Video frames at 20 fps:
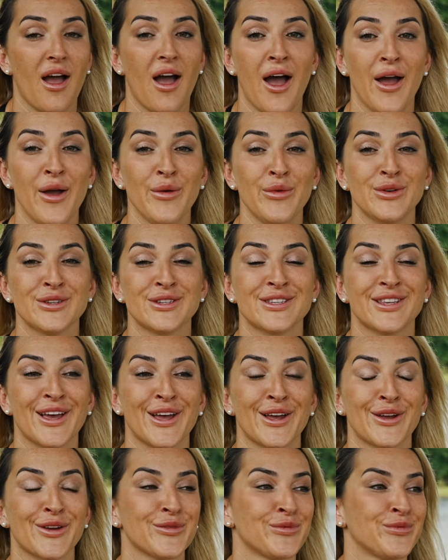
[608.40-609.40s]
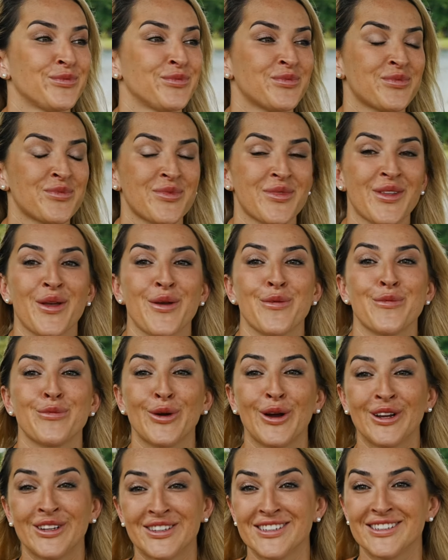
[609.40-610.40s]
I was like
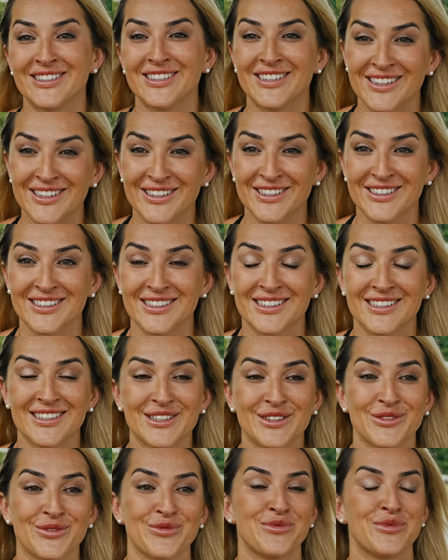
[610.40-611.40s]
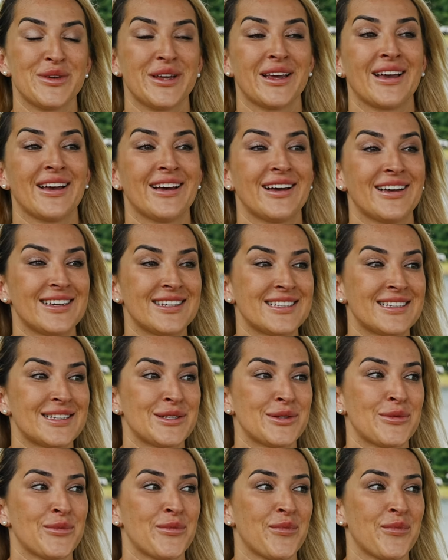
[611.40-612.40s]
brought to tears because,